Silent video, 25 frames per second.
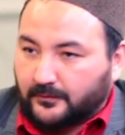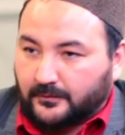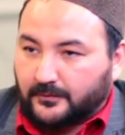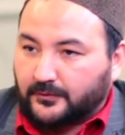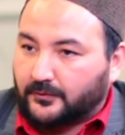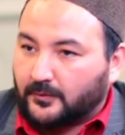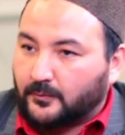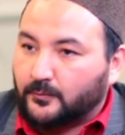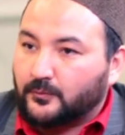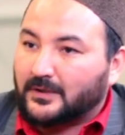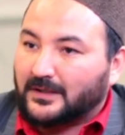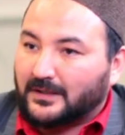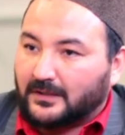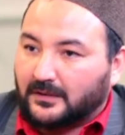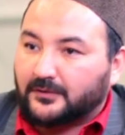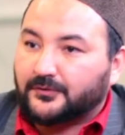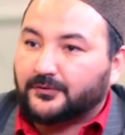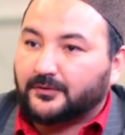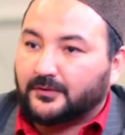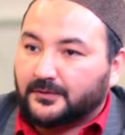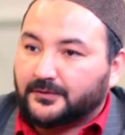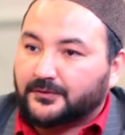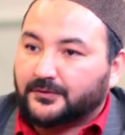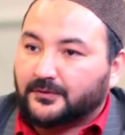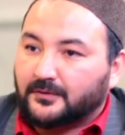somewhere
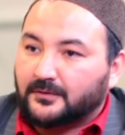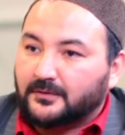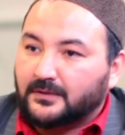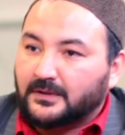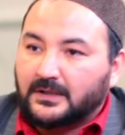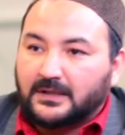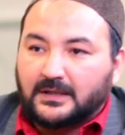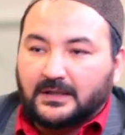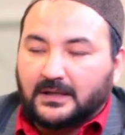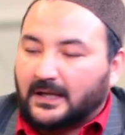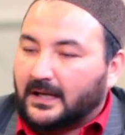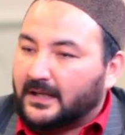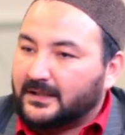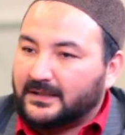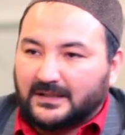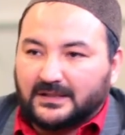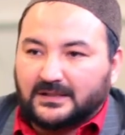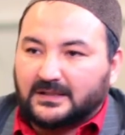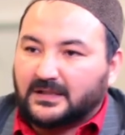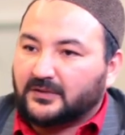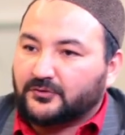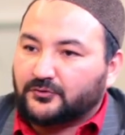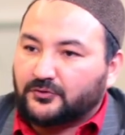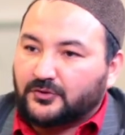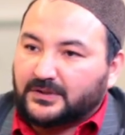else also and it
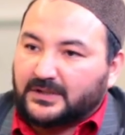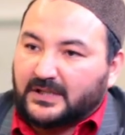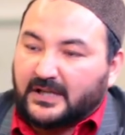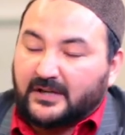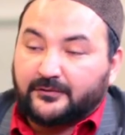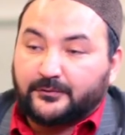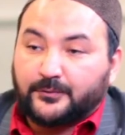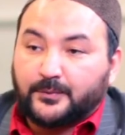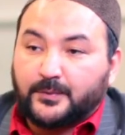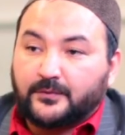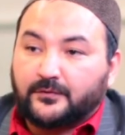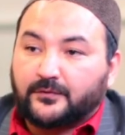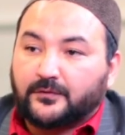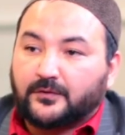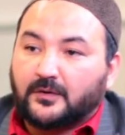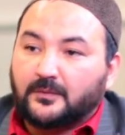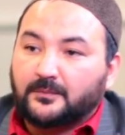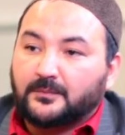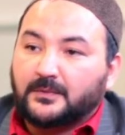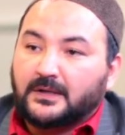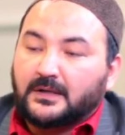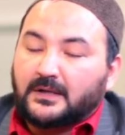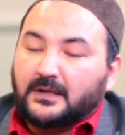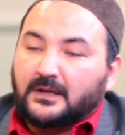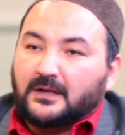does not have to be
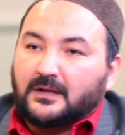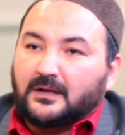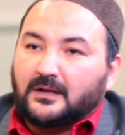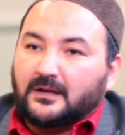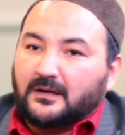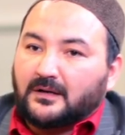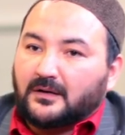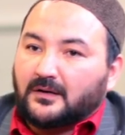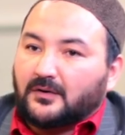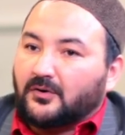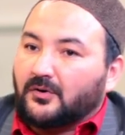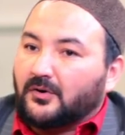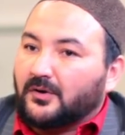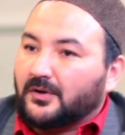from uh,